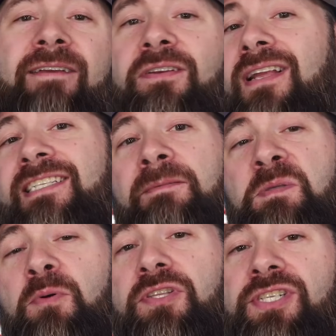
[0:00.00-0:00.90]
If you'd like to help
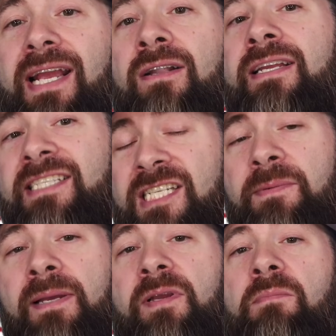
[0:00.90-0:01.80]
support the channel, consider
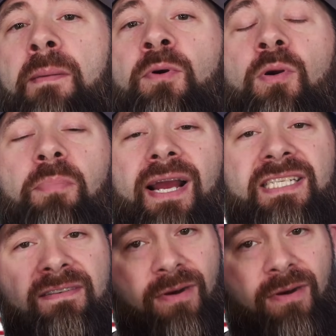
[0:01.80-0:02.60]
becoming a member or buying some of